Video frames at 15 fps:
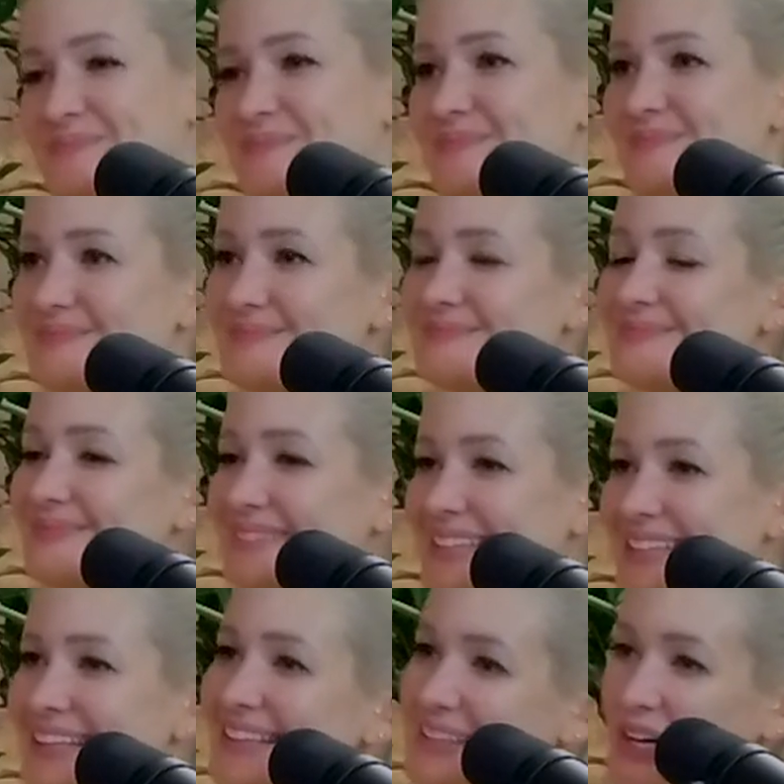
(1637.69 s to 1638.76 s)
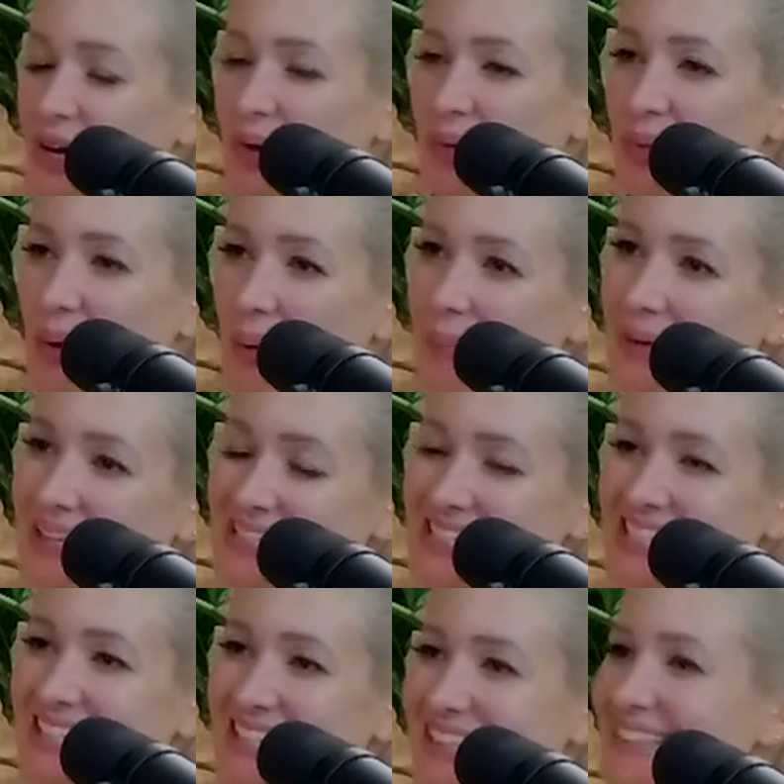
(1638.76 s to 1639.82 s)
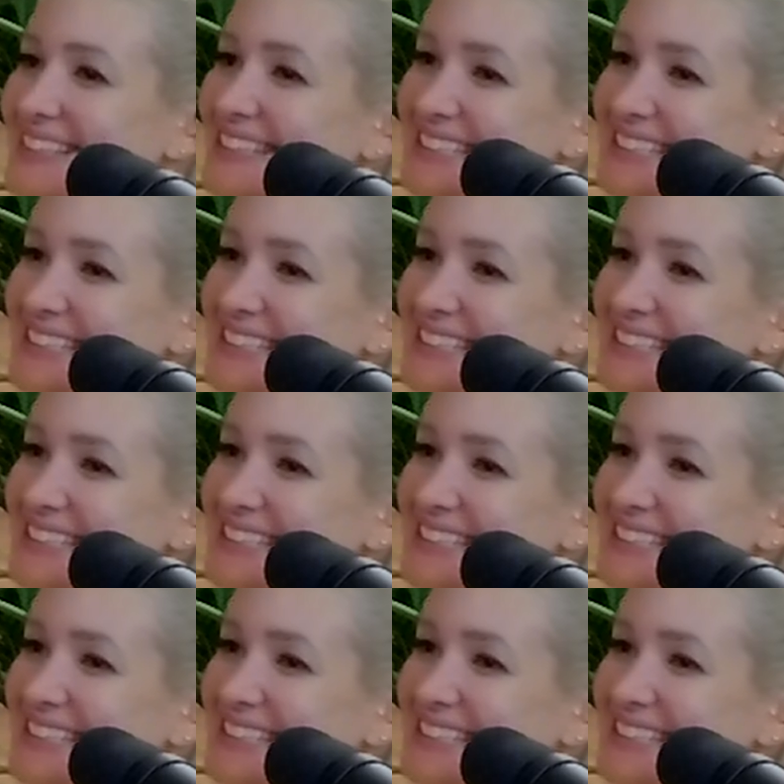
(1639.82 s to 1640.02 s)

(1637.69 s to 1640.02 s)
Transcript: Thank you. Romantic.